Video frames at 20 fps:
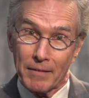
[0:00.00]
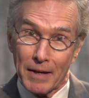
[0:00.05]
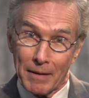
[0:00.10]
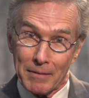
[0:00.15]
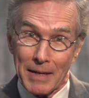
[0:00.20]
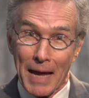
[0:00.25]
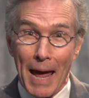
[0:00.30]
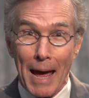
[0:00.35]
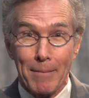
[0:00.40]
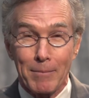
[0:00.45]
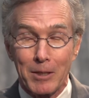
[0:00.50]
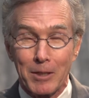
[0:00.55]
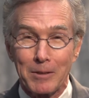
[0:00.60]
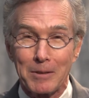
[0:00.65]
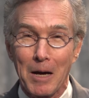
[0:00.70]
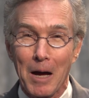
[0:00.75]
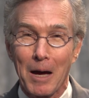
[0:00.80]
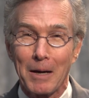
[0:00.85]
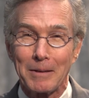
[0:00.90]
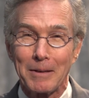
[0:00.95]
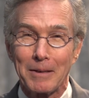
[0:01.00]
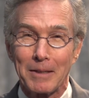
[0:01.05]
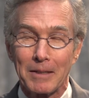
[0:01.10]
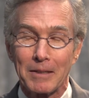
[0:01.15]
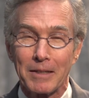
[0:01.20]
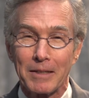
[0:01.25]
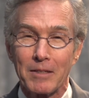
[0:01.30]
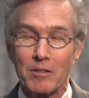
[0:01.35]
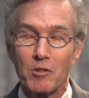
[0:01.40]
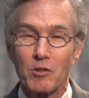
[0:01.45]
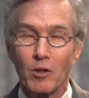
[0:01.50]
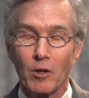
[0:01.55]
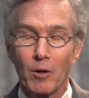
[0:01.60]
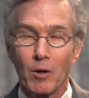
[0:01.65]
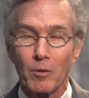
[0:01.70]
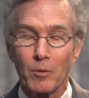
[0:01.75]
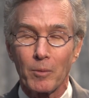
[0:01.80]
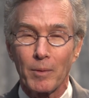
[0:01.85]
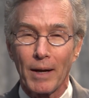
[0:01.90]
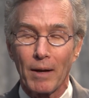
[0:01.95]
inhabited continent at least,
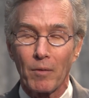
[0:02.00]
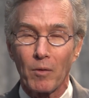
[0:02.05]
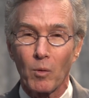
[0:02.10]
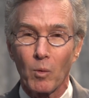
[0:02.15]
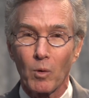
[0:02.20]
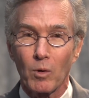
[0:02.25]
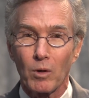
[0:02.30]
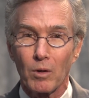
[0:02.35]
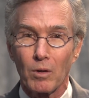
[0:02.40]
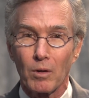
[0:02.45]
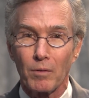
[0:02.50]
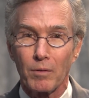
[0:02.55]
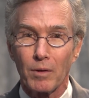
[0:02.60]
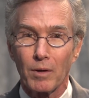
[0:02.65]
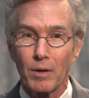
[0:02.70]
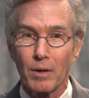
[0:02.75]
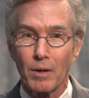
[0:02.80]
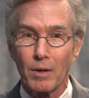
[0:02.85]
all around the world.